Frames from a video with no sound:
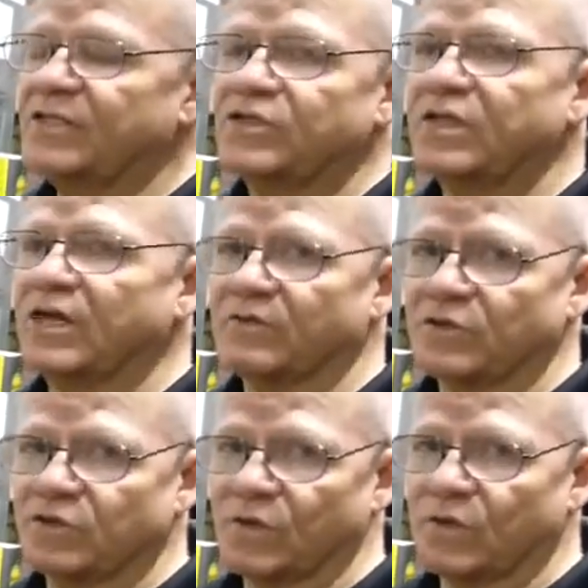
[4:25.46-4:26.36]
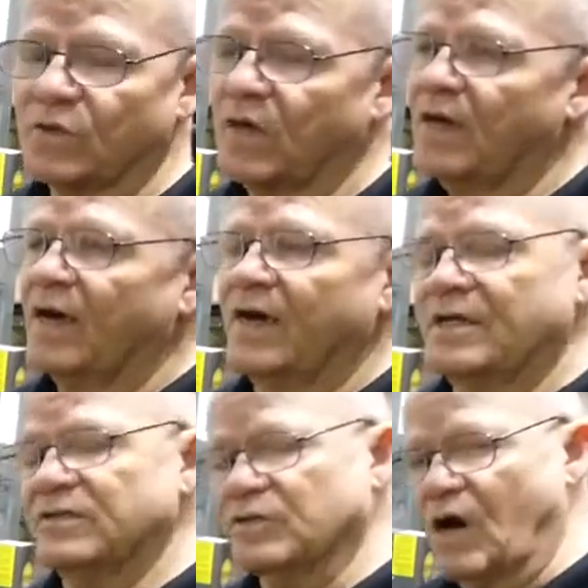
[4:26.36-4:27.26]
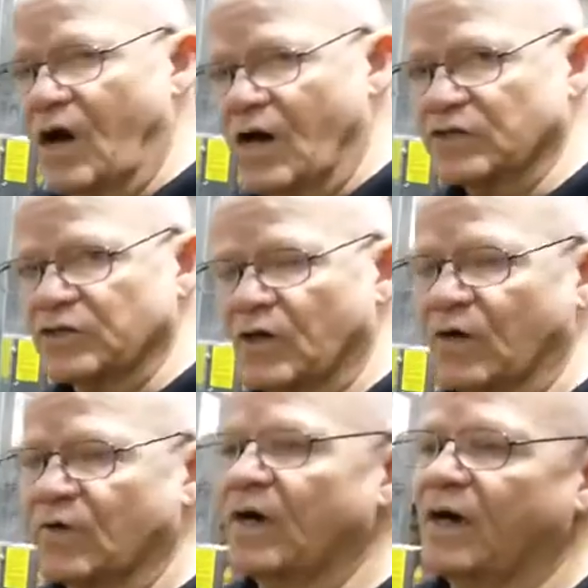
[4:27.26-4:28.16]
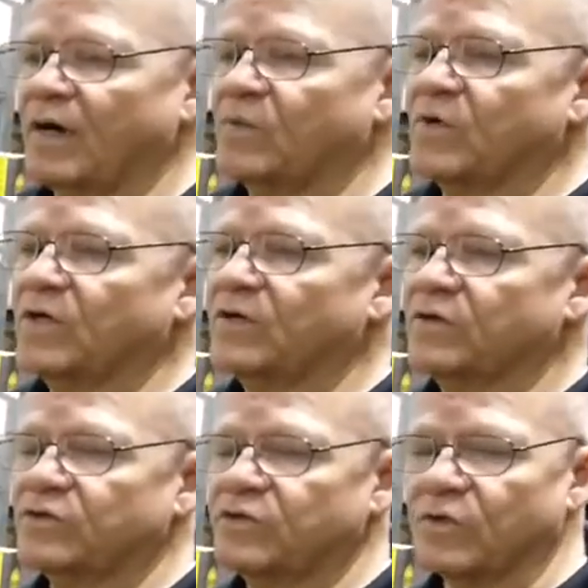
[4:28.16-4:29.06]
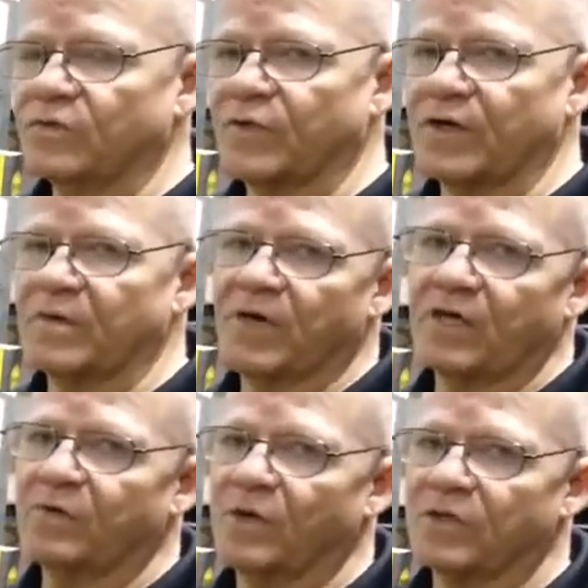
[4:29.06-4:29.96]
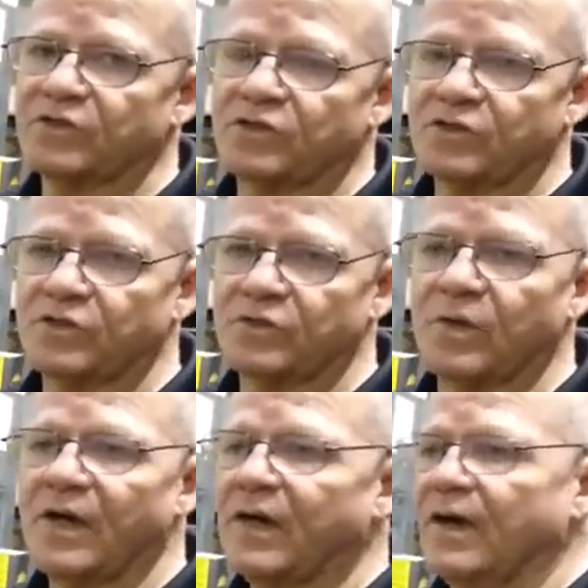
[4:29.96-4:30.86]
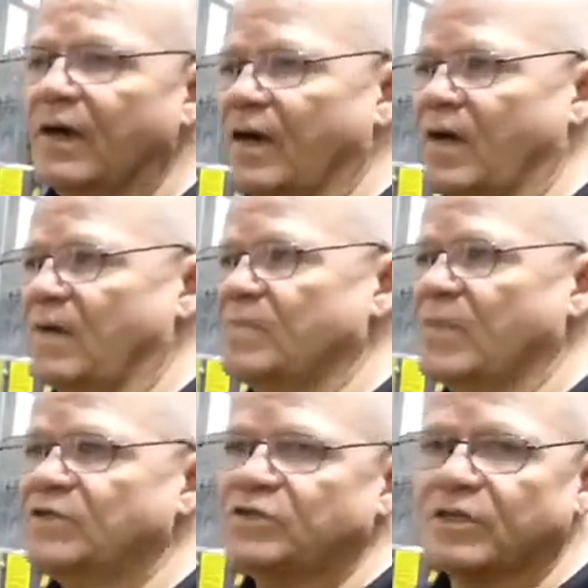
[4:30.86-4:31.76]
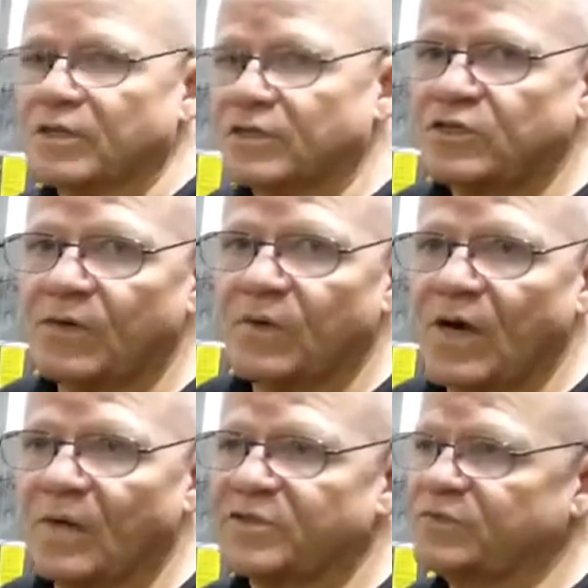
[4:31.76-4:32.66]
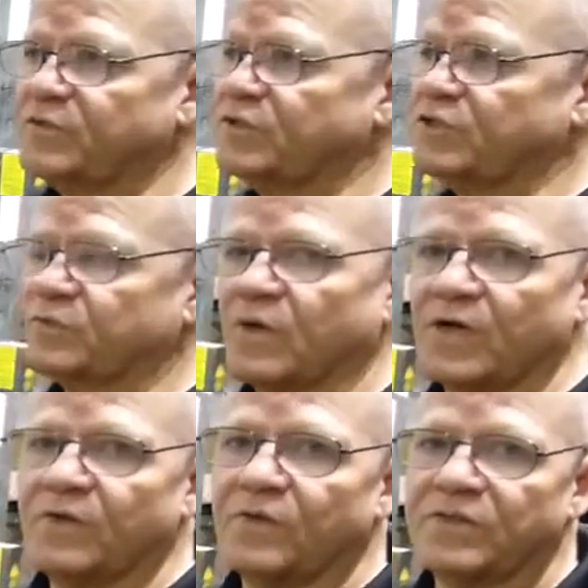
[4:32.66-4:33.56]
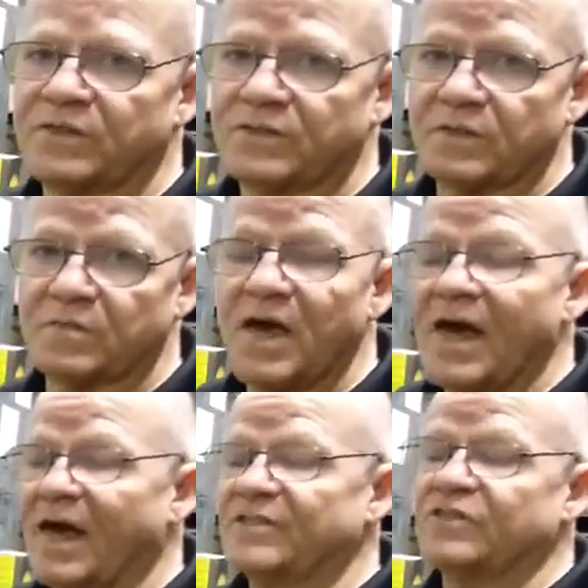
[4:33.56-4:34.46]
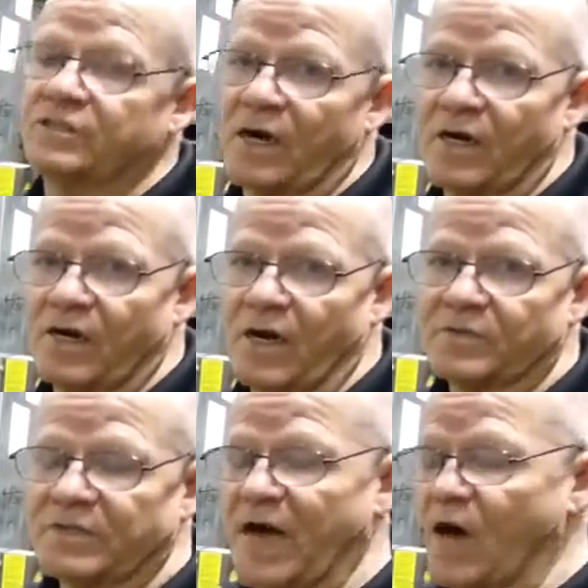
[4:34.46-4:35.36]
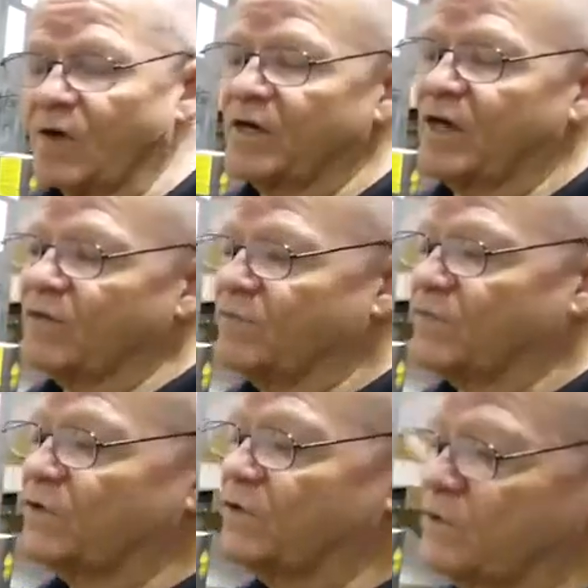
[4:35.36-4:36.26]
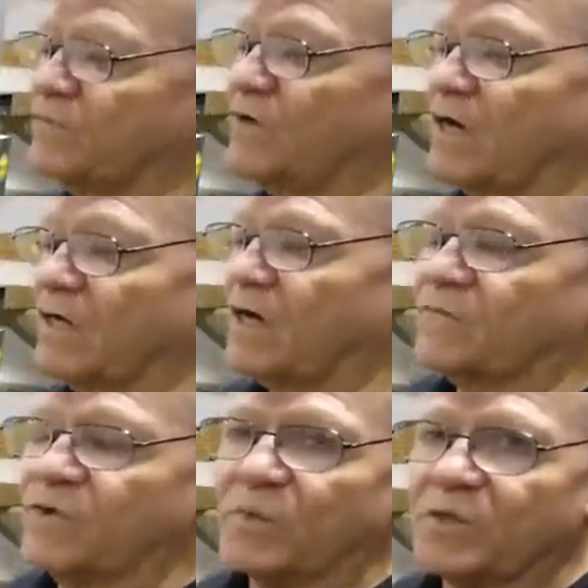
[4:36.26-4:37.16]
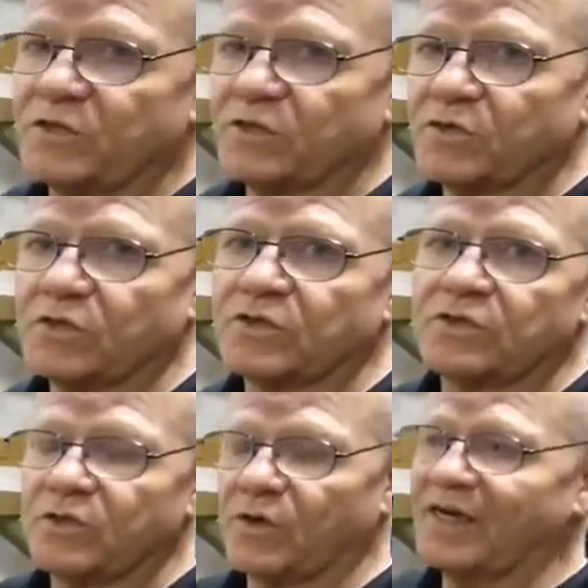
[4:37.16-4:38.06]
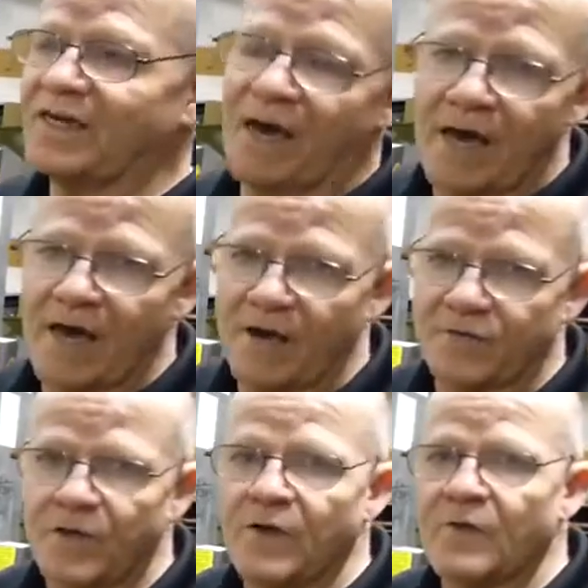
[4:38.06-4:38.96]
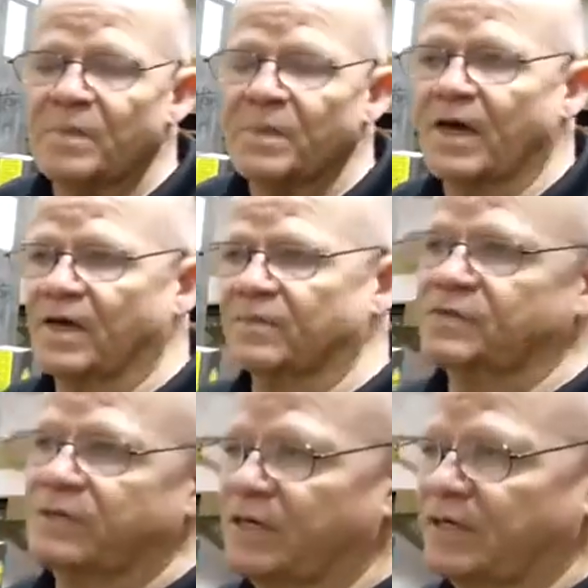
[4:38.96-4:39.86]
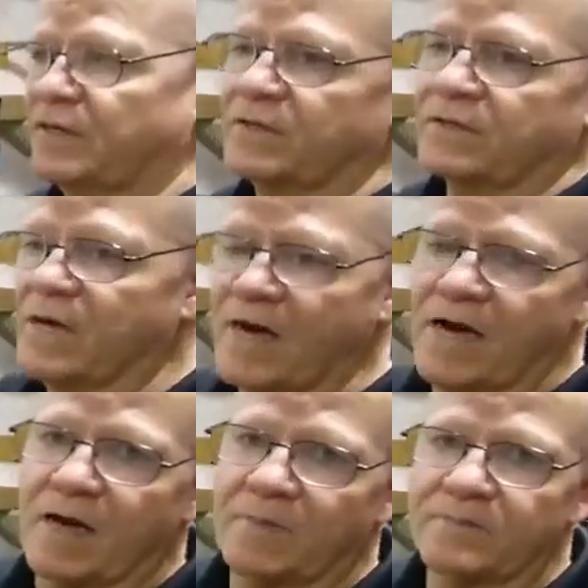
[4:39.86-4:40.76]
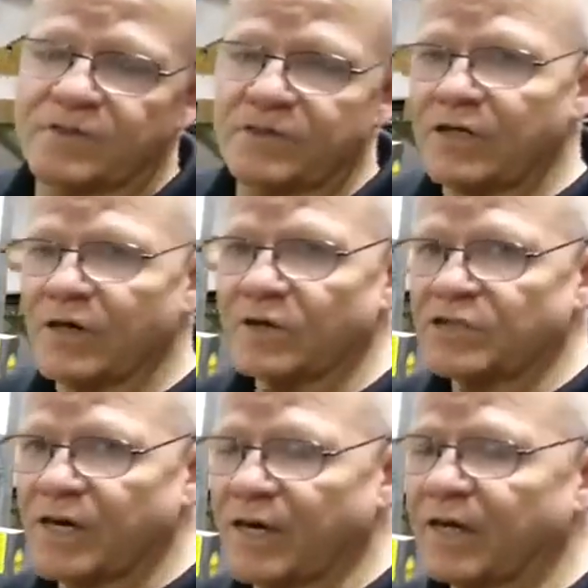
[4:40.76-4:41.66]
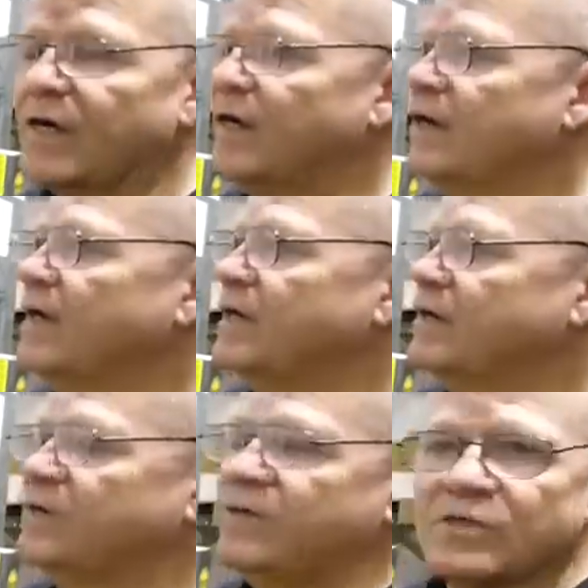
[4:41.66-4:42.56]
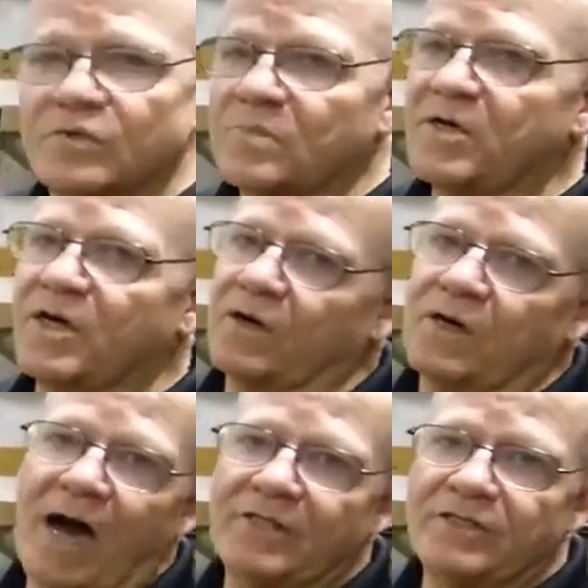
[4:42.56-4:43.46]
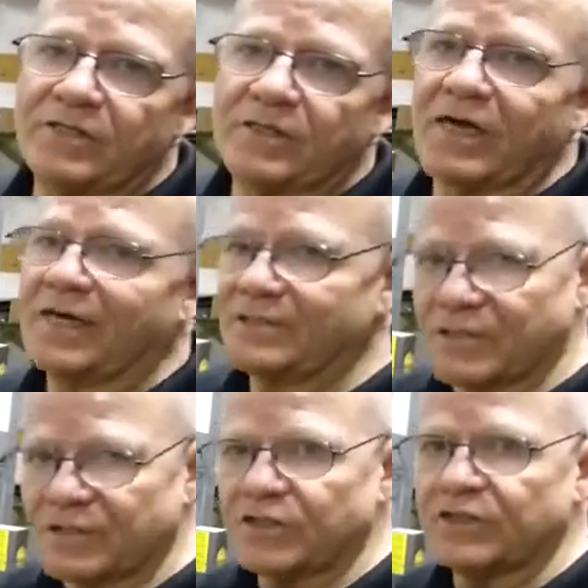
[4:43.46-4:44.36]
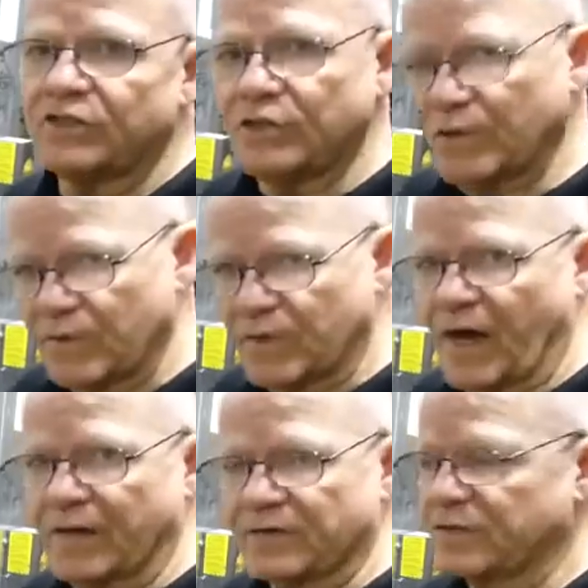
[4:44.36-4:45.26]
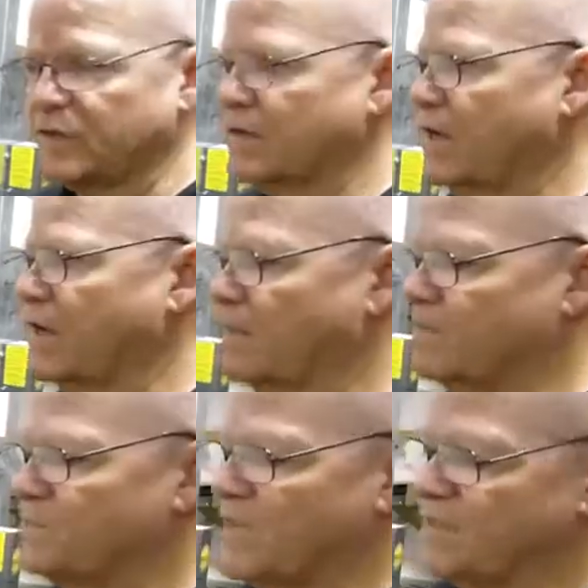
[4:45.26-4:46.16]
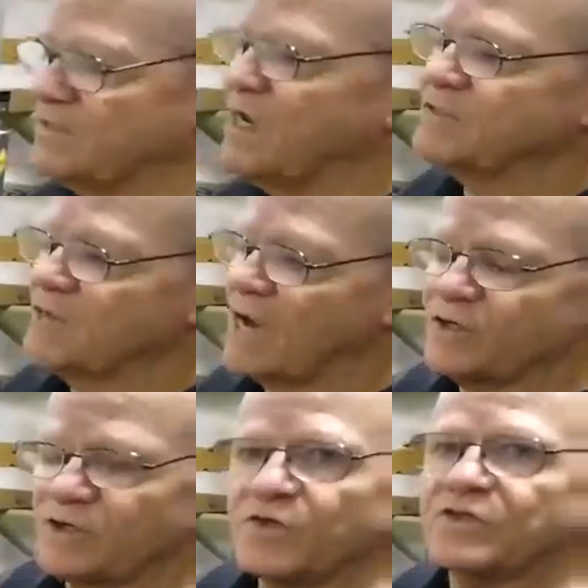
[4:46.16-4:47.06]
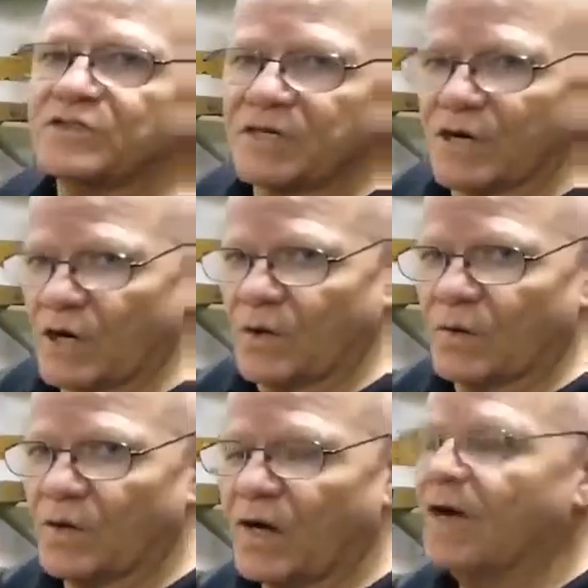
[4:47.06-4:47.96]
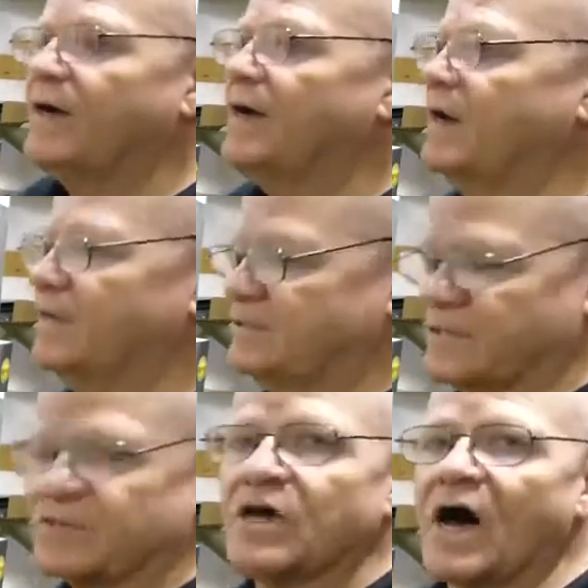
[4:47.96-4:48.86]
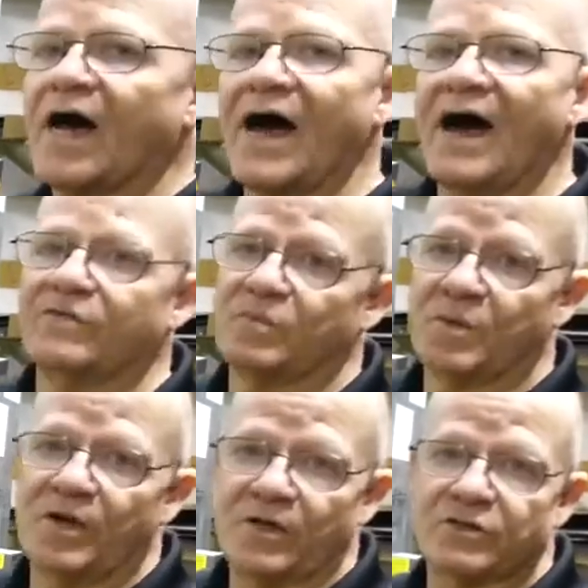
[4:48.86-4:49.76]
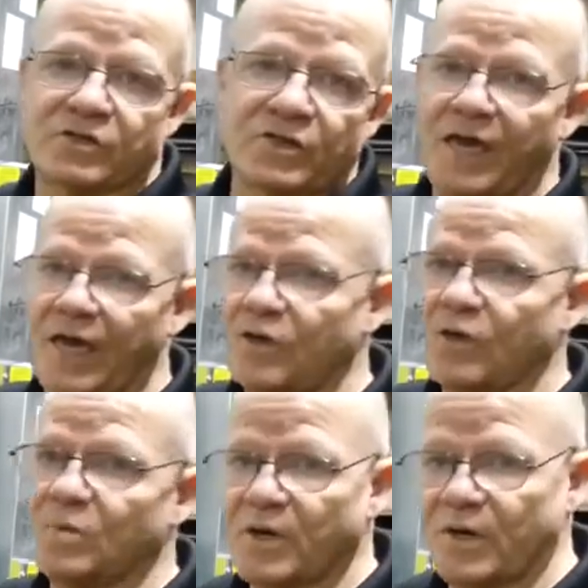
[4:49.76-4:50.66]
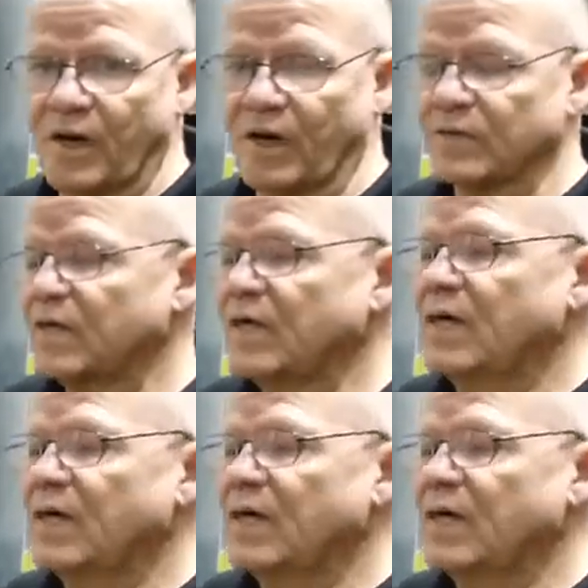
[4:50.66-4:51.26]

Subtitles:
entry-level tool. It is also a really good tool for anybody who wants to do strictly tune-ups, if you're just running through a system, and startups. Now, if you've got a lot of Fieldpiece tools and you already have the CO check, this would be an ideal addition to that. It does not do CO. It does not have a printer, so you can't do a printout.